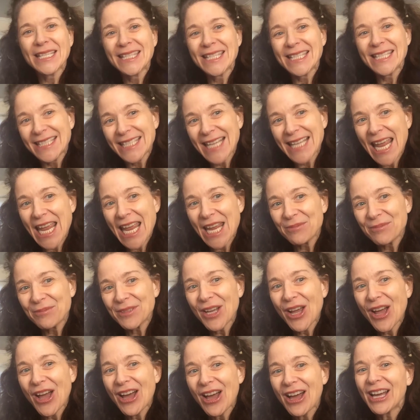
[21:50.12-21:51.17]
the same
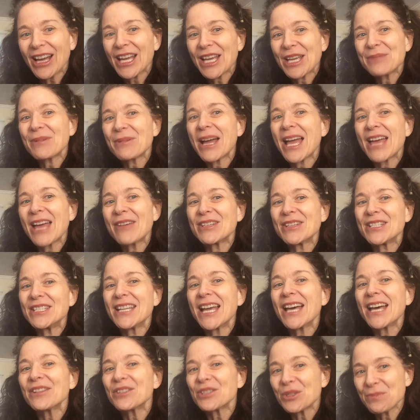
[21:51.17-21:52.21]
time, I have
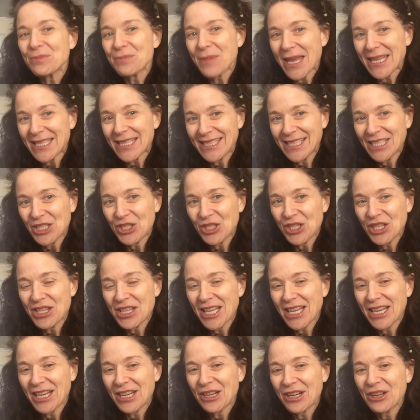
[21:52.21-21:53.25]
another message in
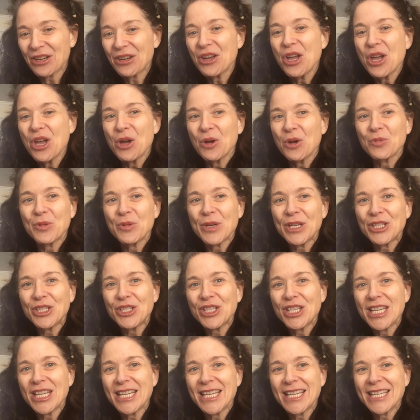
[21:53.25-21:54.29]
there,
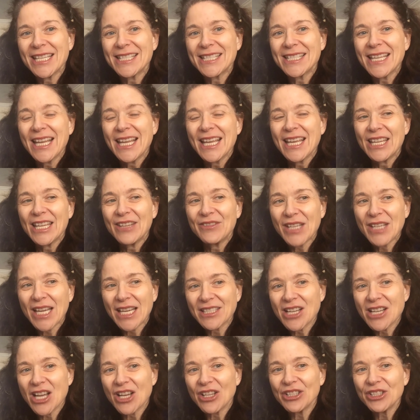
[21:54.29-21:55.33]
which is if
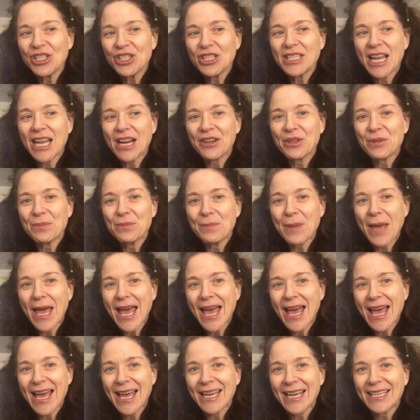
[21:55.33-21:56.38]
technology is out of the
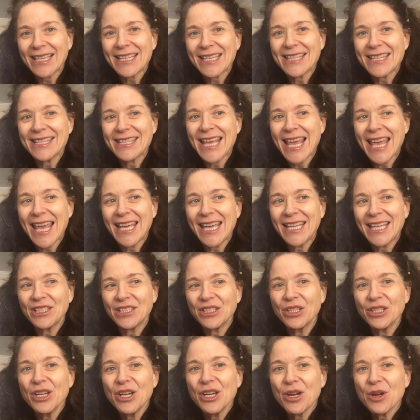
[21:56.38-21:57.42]
bag,
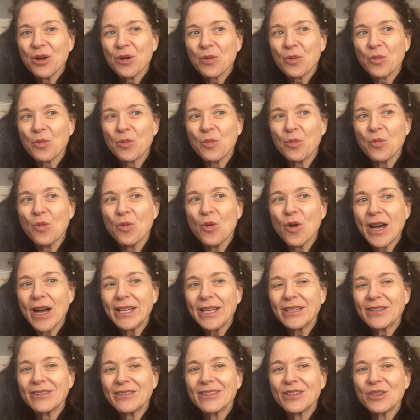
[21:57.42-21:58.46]
then what
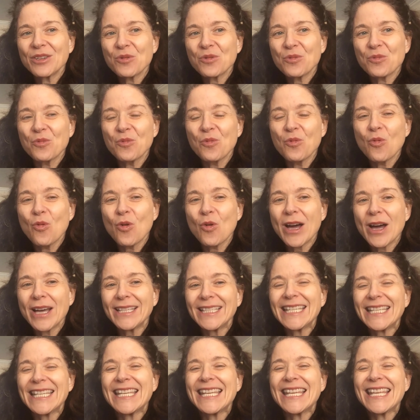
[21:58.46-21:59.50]

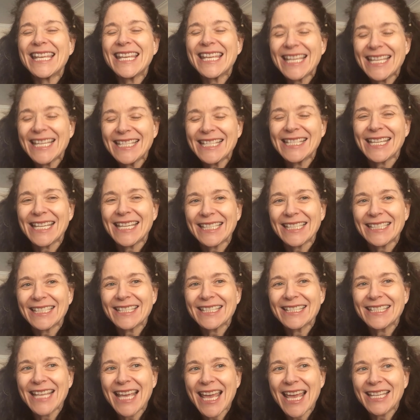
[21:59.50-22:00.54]
is it
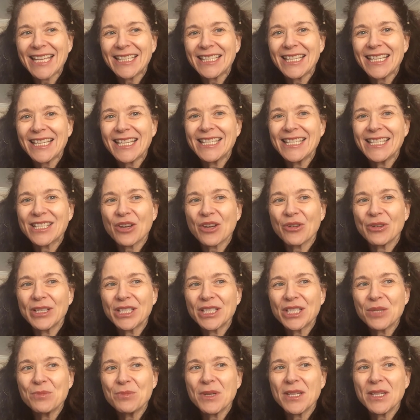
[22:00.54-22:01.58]
that is going
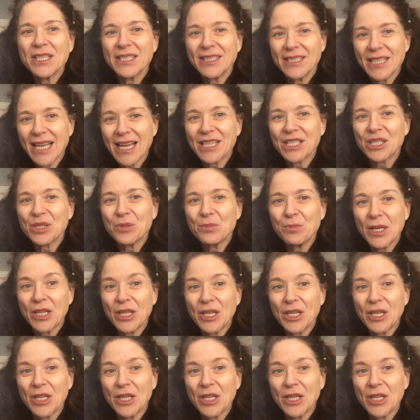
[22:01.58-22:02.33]
to be the next big